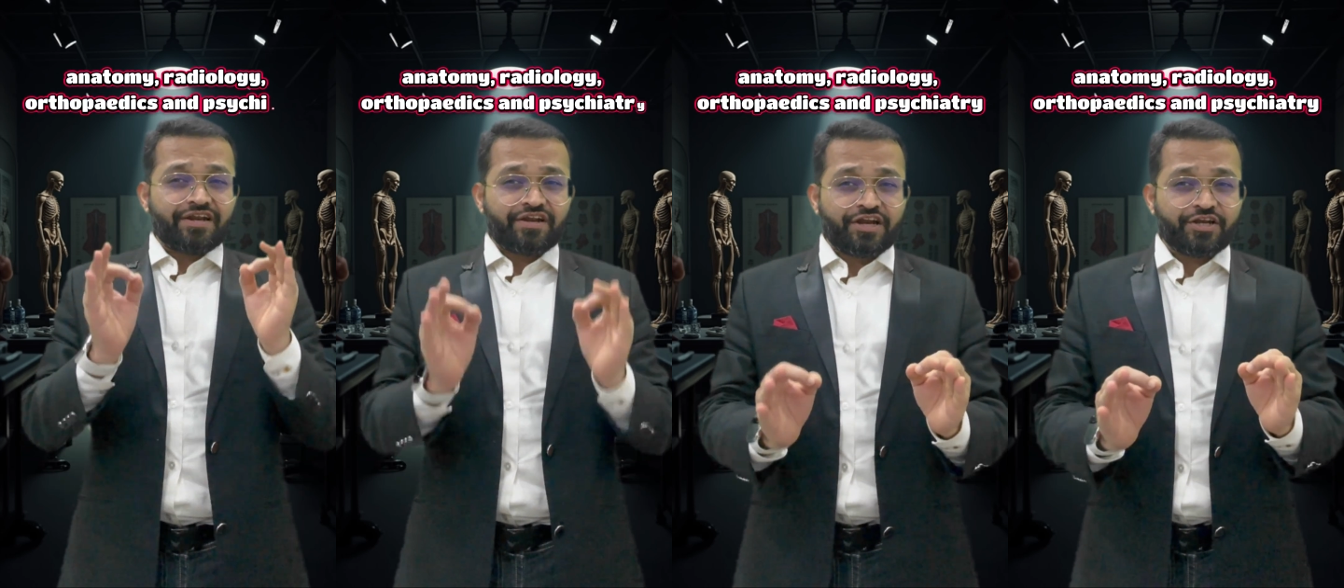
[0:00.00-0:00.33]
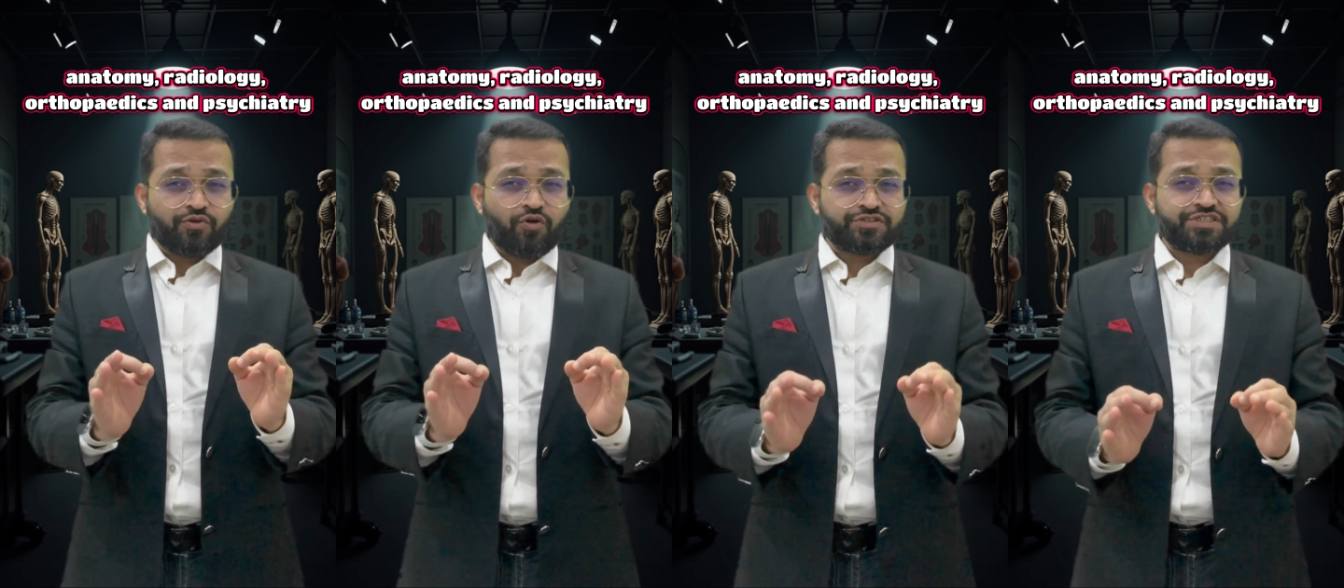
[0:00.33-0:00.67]

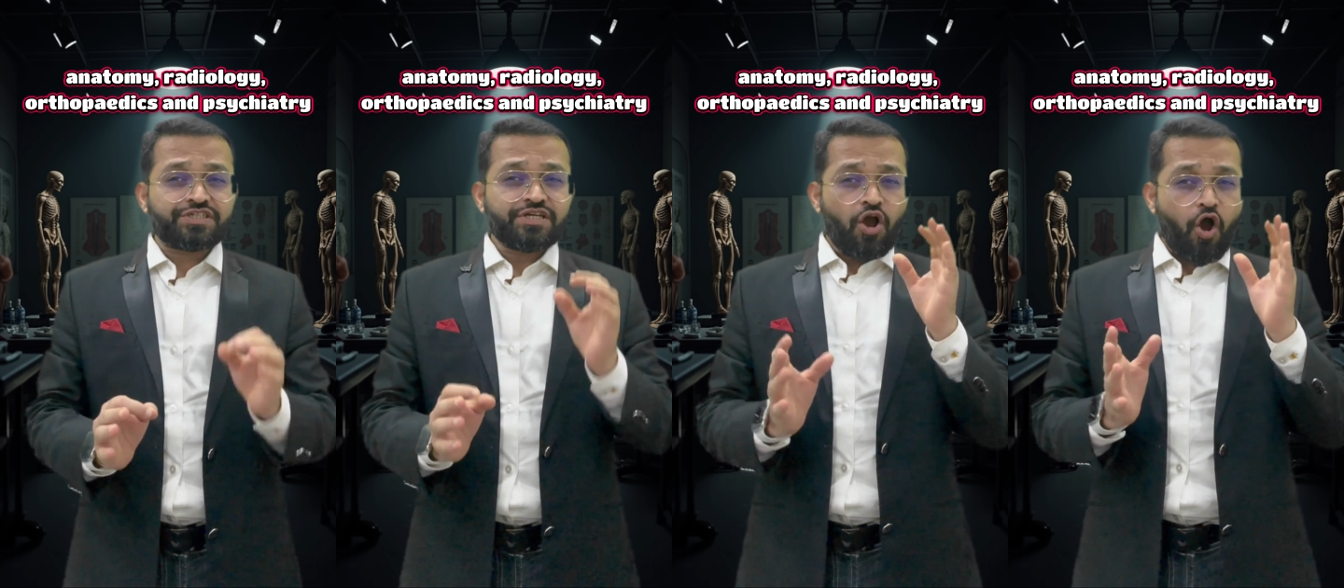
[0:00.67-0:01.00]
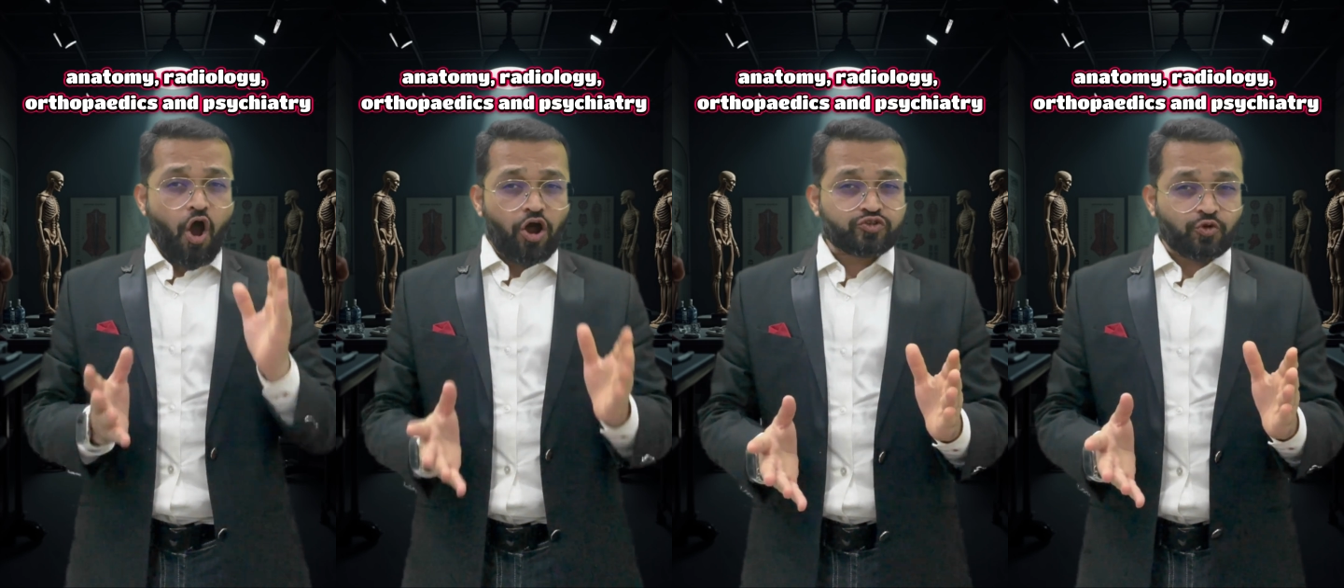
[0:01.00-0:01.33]
radiology,
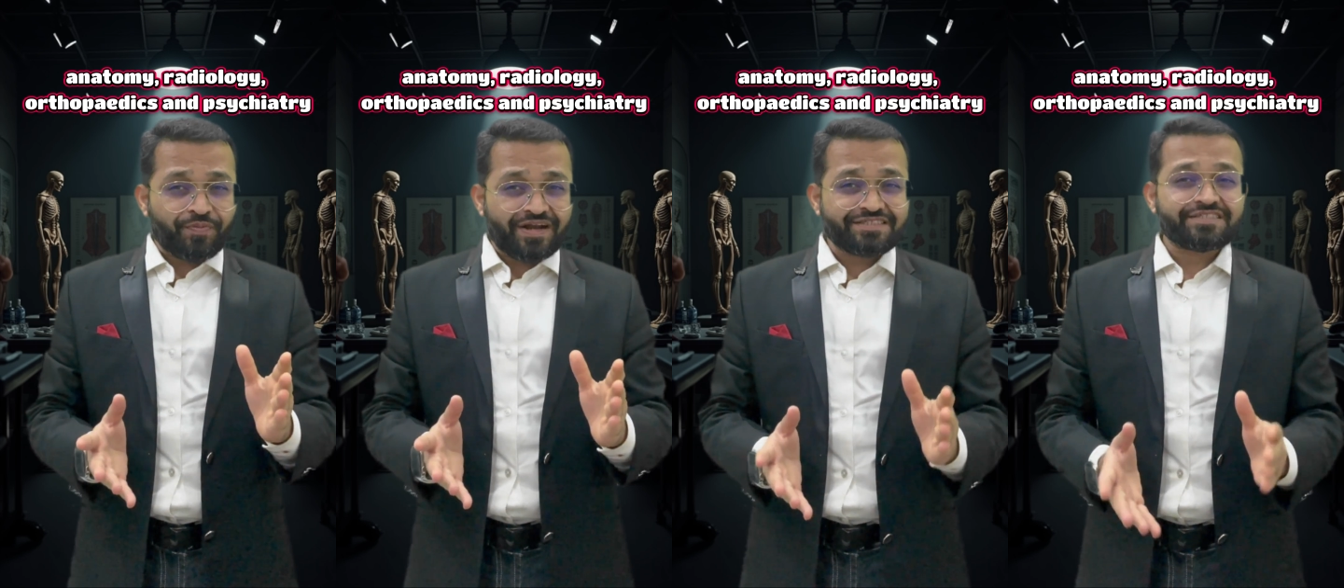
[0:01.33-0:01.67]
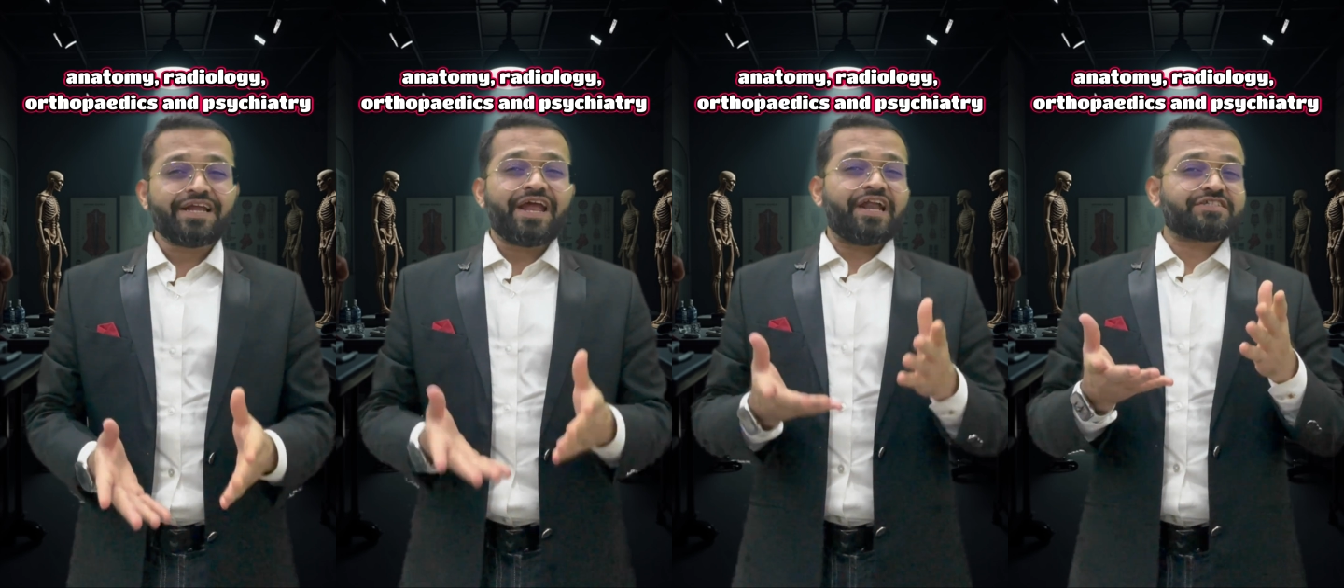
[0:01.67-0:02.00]
orthopedics
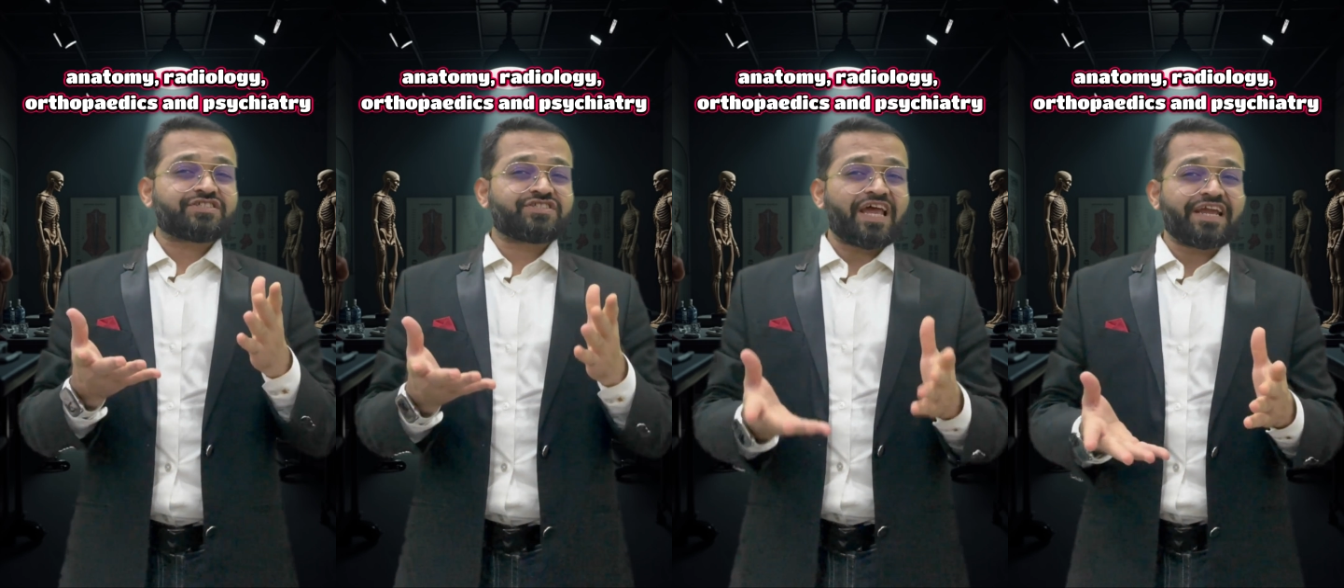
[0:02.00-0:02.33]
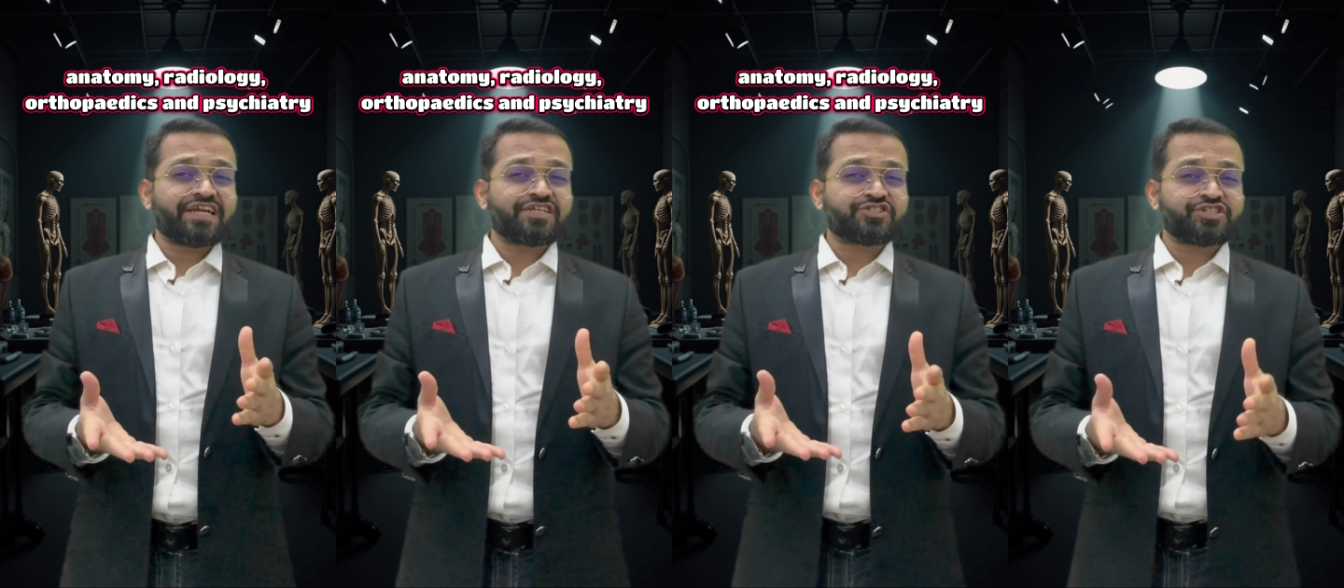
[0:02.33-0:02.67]
and
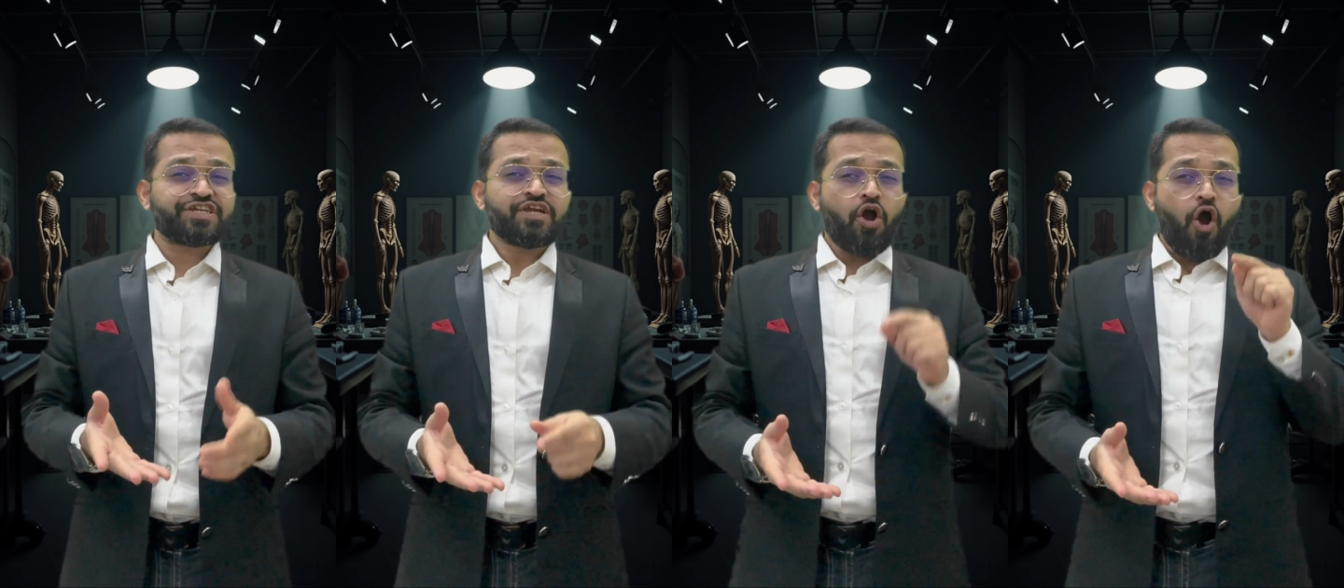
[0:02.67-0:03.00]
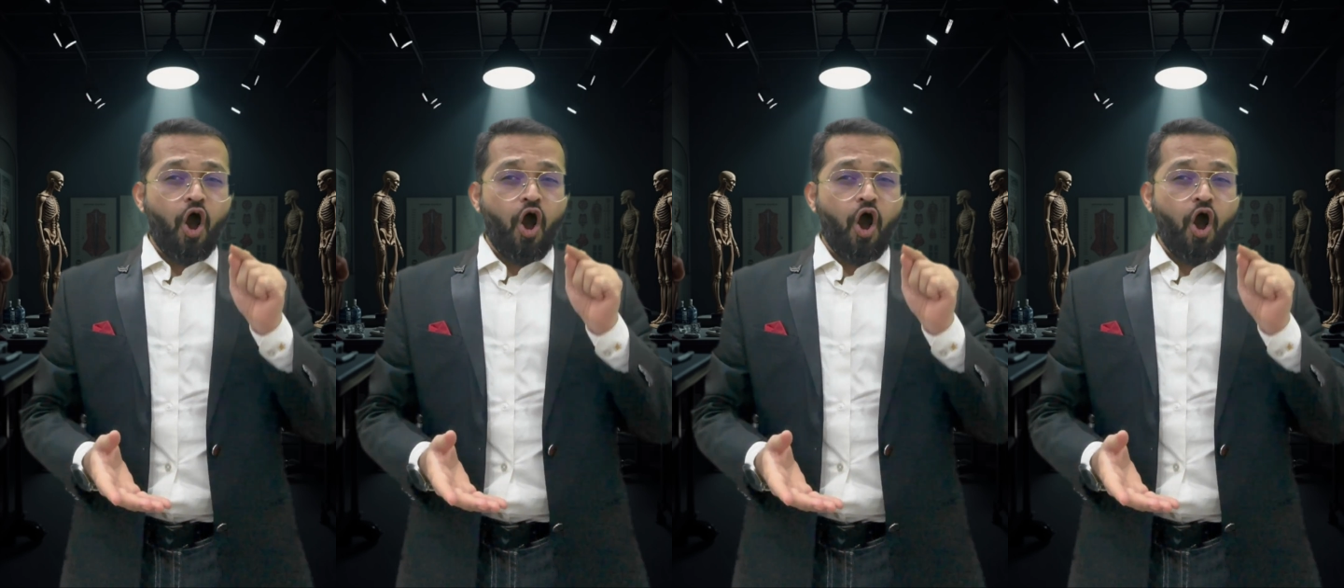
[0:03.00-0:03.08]
psychiatry